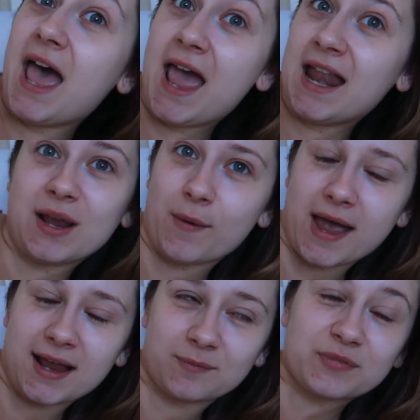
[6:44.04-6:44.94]

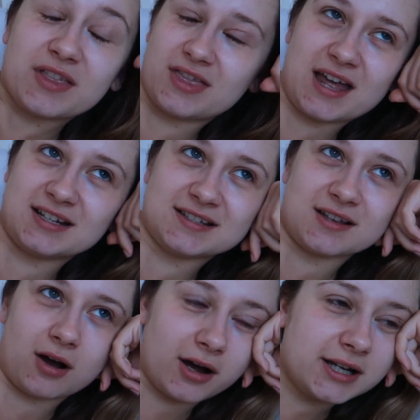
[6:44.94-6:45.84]
Anyway, that
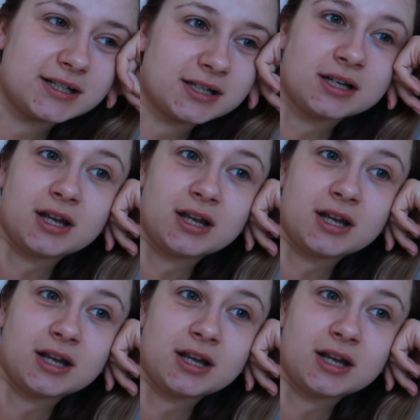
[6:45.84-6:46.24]
aside,